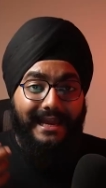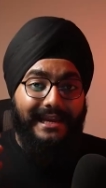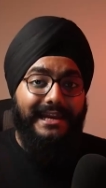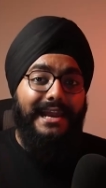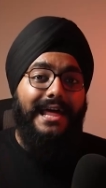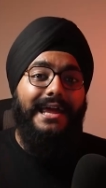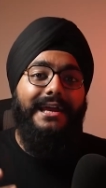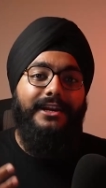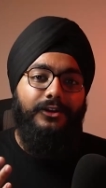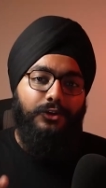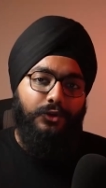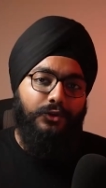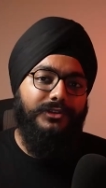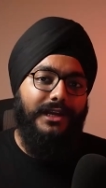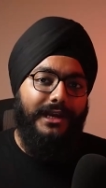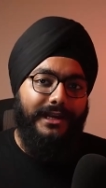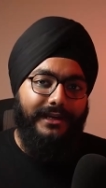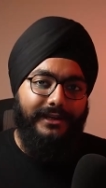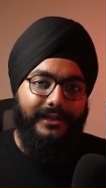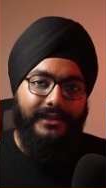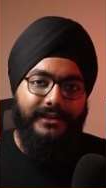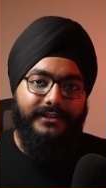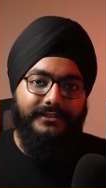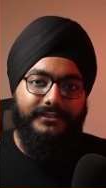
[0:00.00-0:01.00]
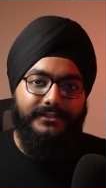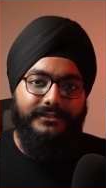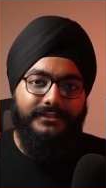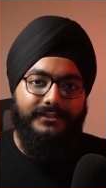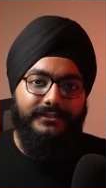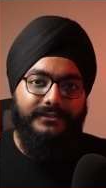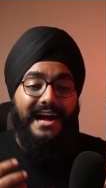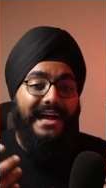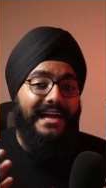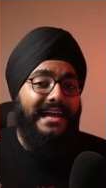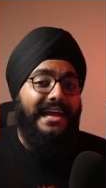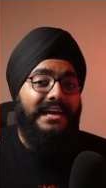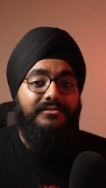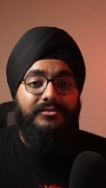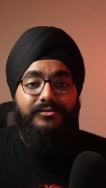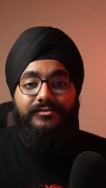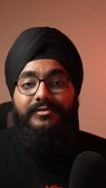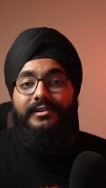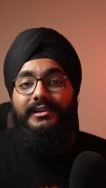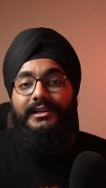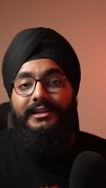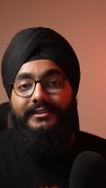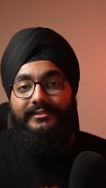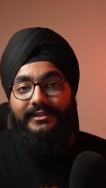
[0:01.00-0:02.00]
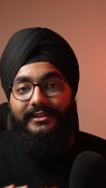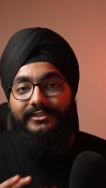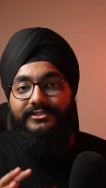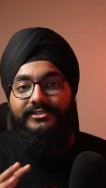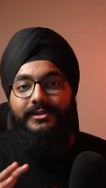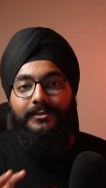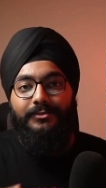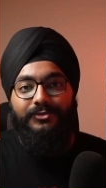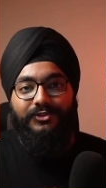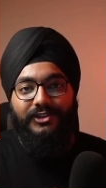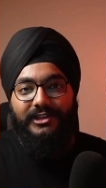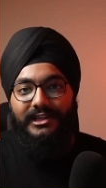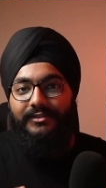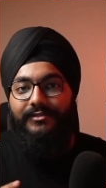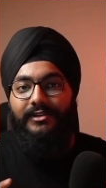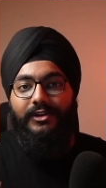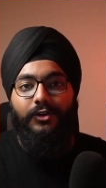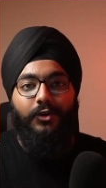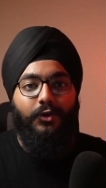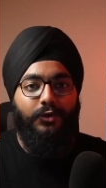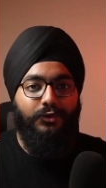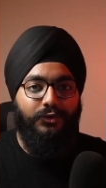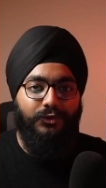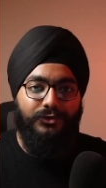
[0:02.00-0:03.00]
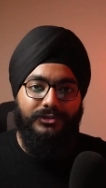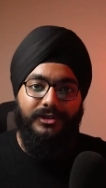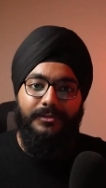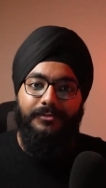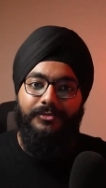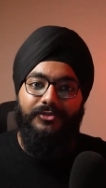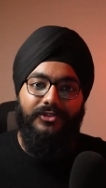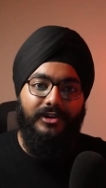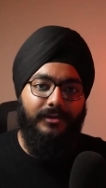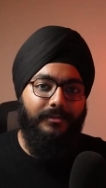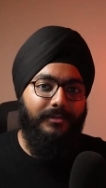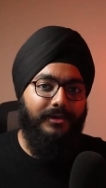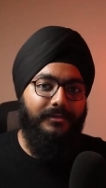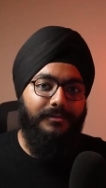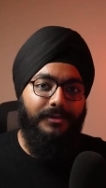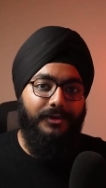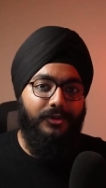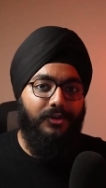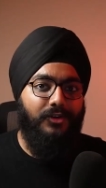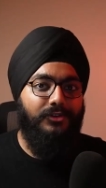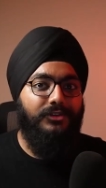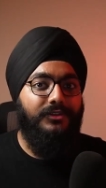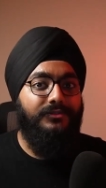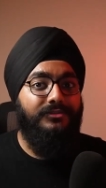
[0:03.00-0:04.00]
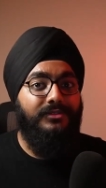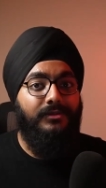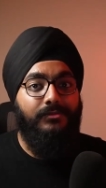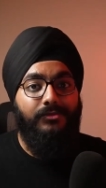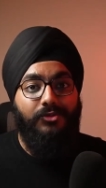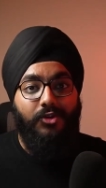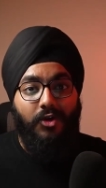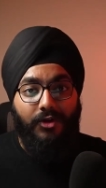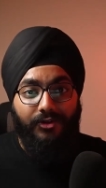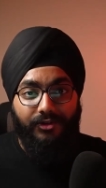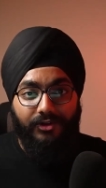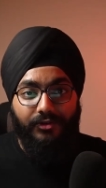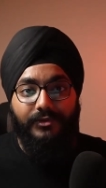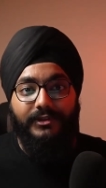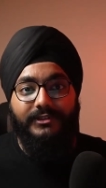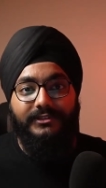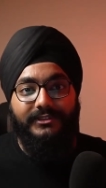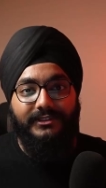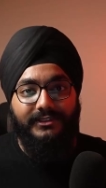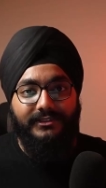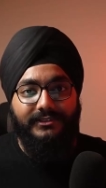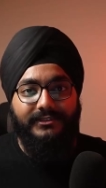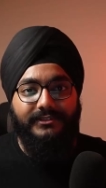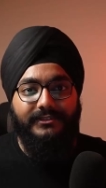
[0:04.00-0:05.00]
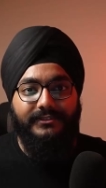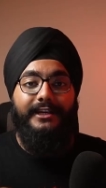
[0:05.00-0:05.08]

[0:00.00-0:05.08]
I like those ideas. I have a feeling that Shamshera will go through some trouble because of some controversies.